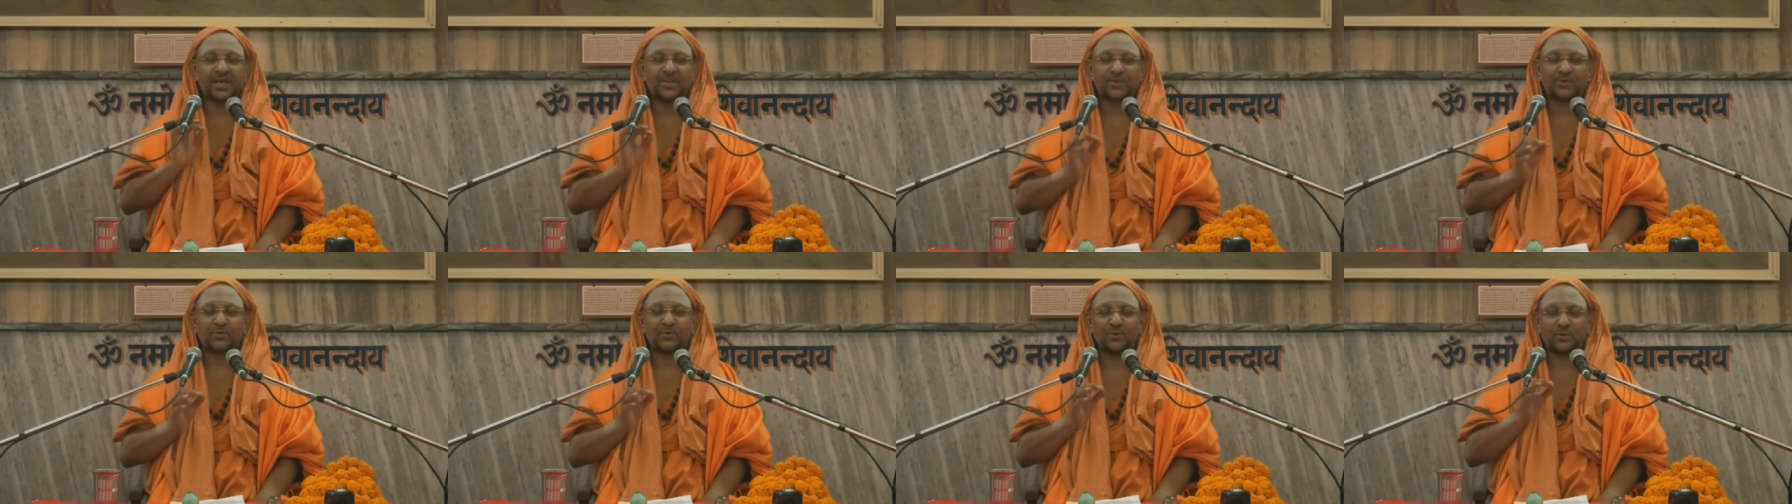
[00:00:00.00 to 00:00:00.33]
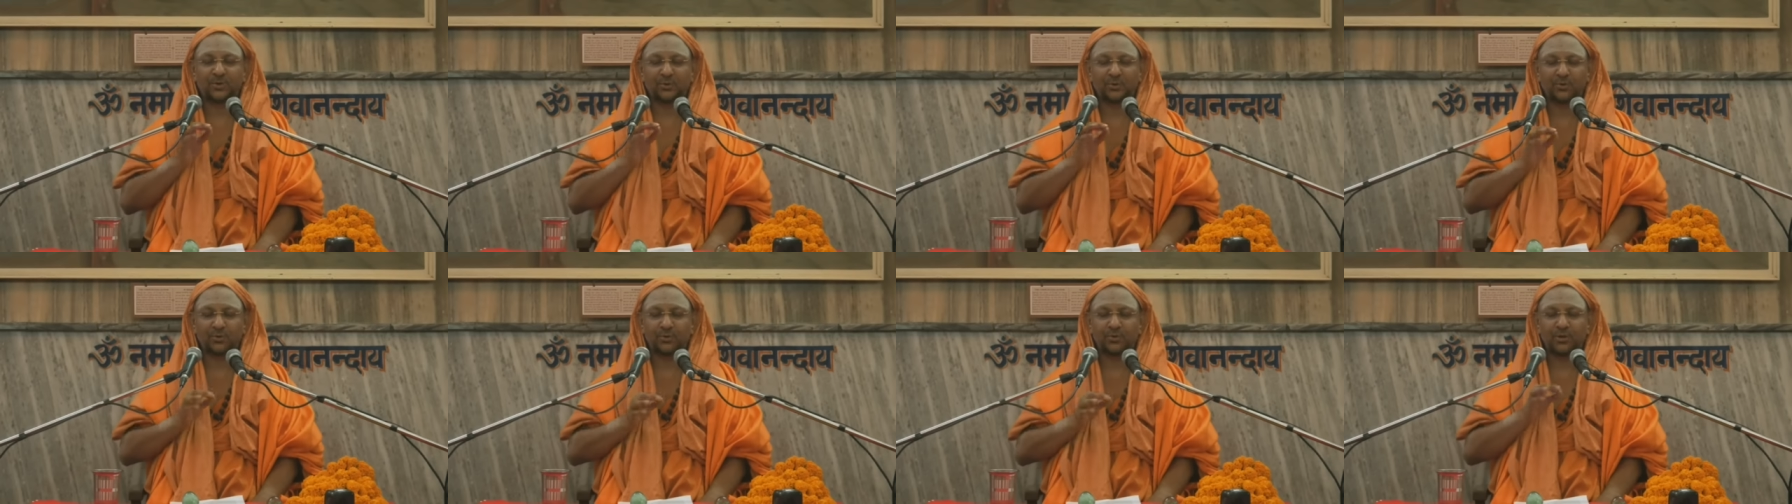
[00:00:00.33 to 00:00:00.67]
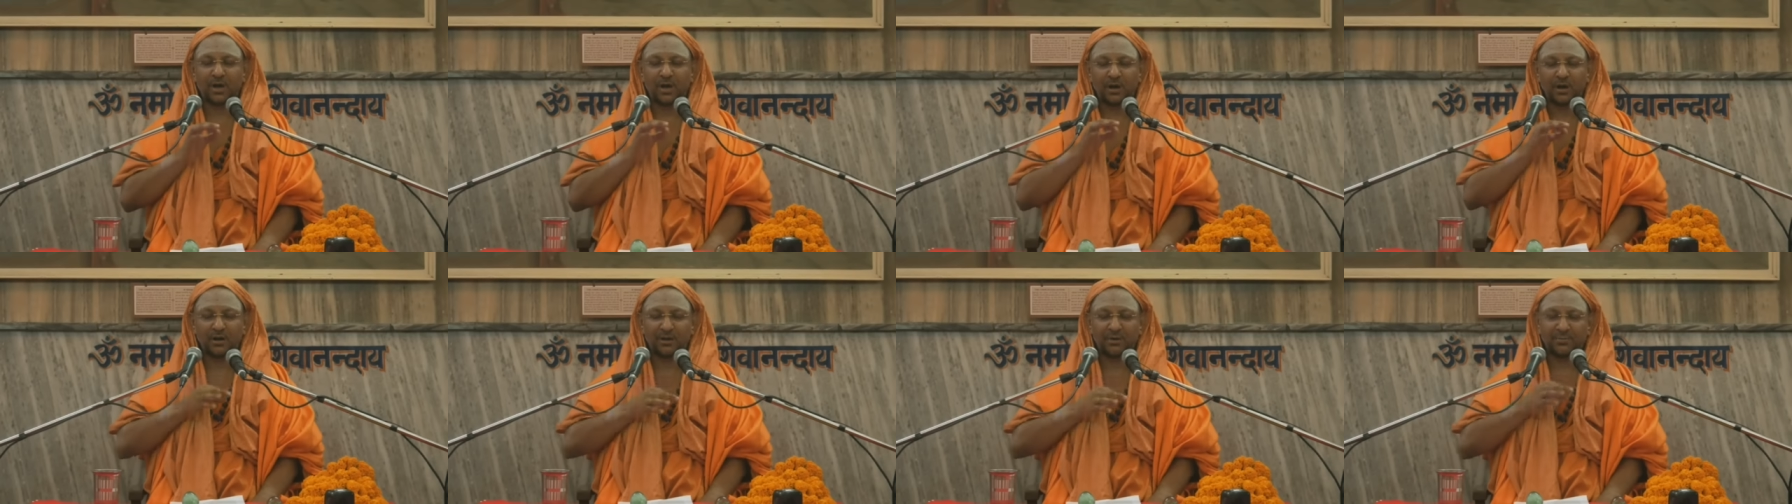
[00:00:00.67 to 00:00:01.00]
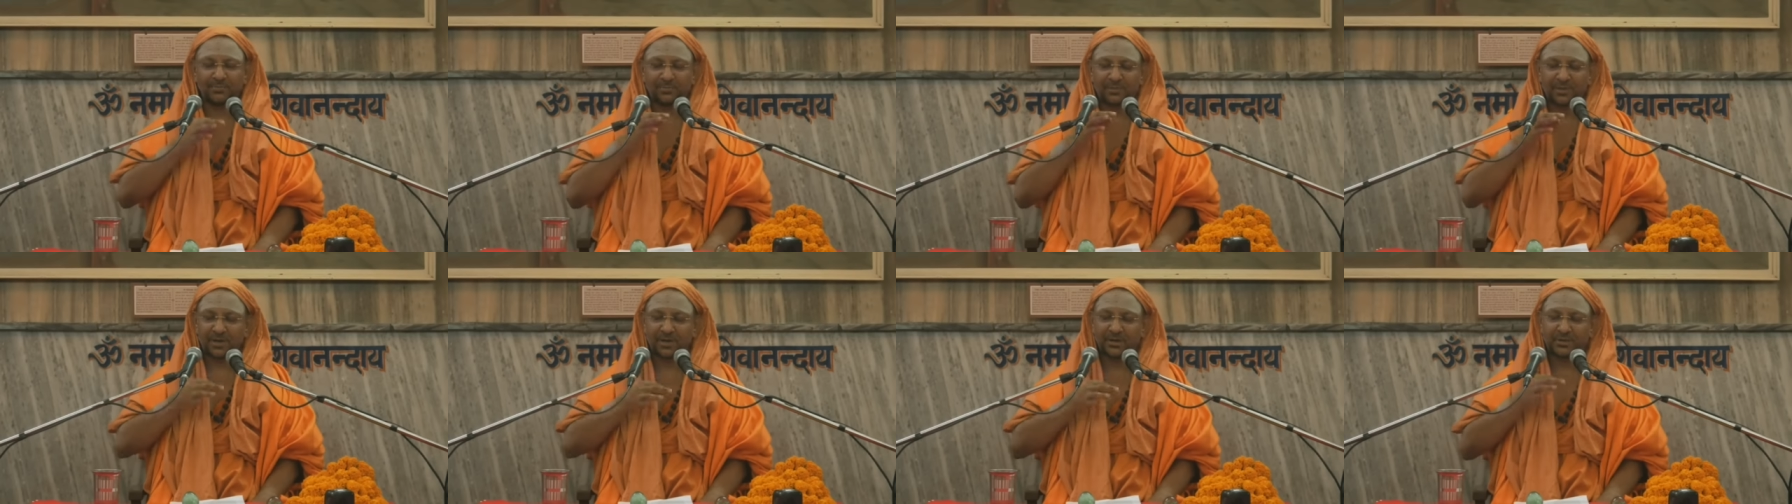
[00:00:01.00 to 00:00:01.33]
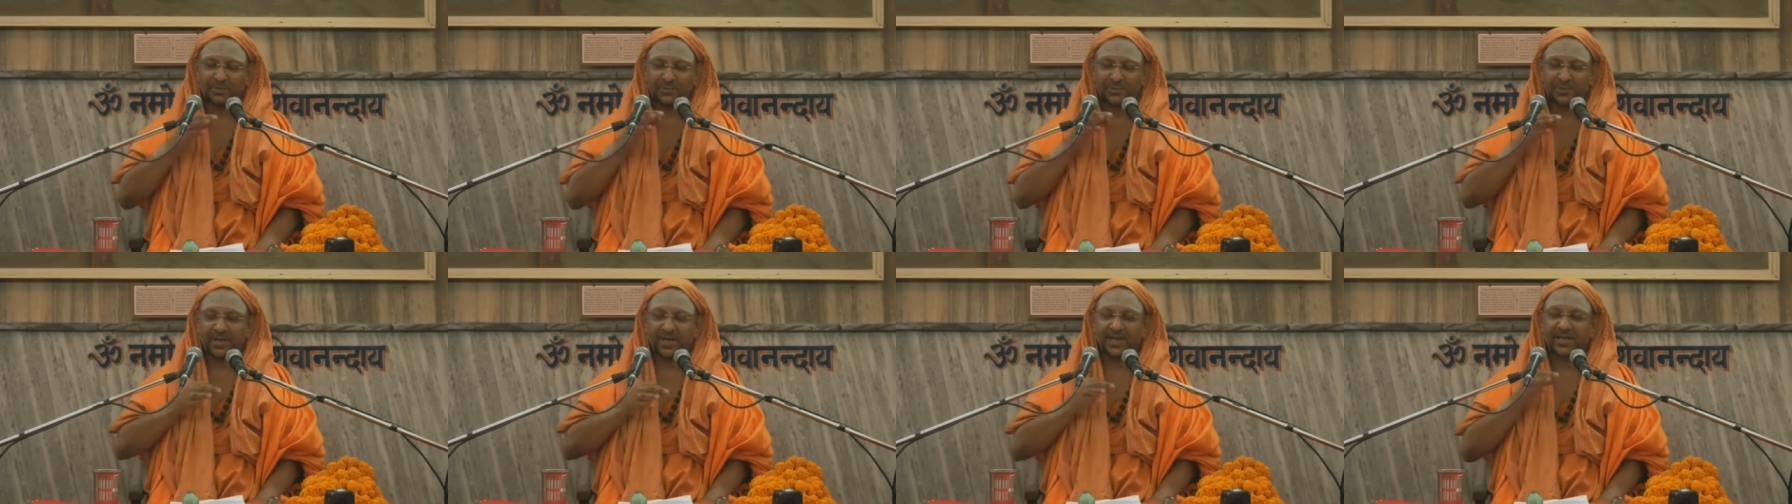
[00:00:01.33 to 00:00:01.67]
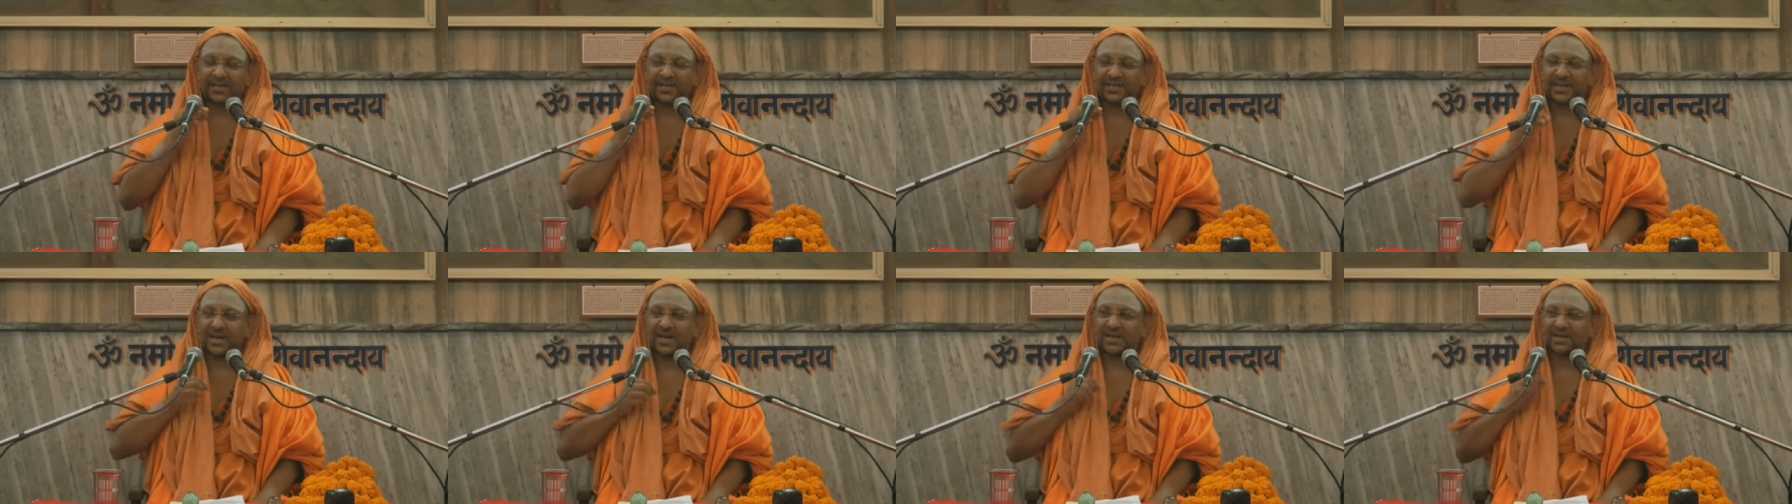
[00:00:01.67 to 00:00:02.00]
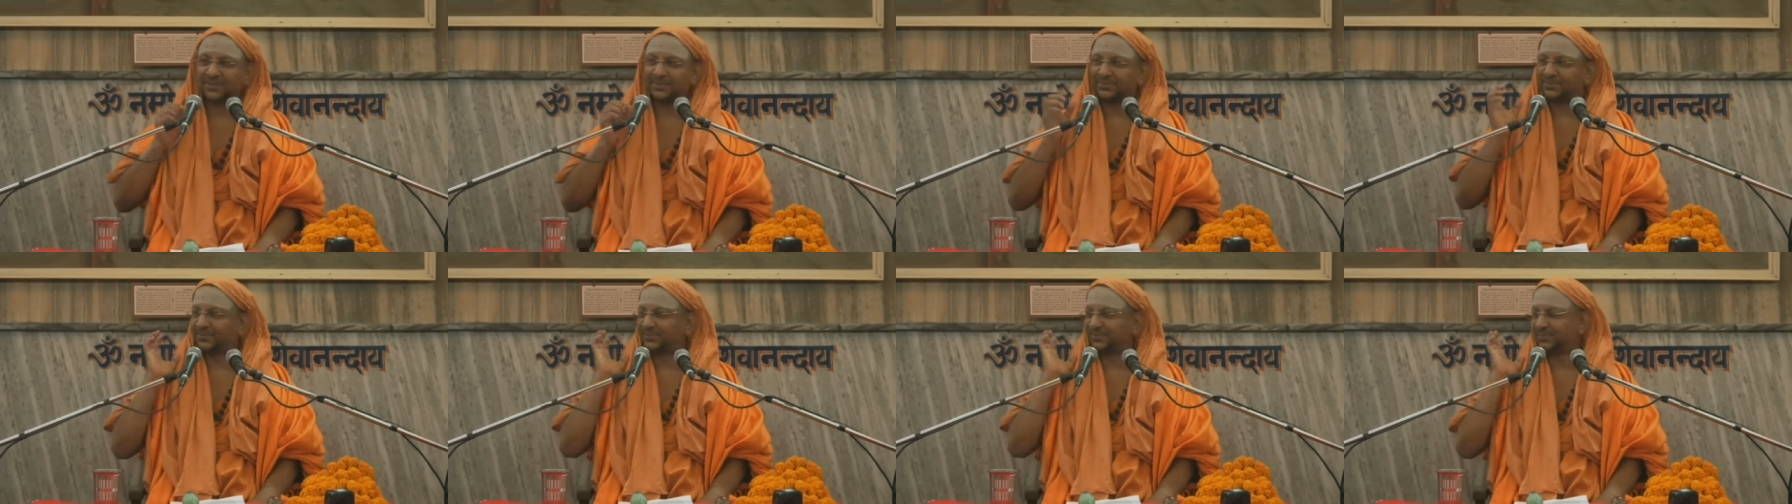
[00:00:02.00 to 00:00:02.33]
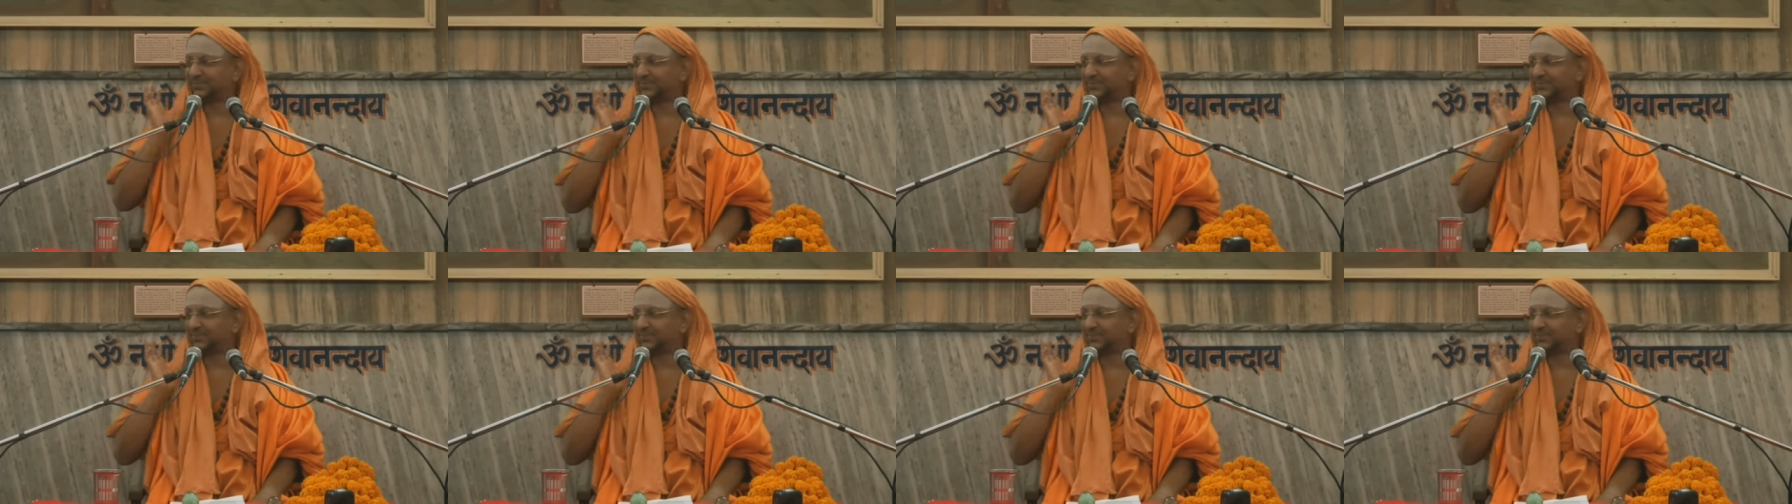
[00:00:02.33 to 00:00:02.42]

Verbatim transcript: as your own aham, aham, I, I.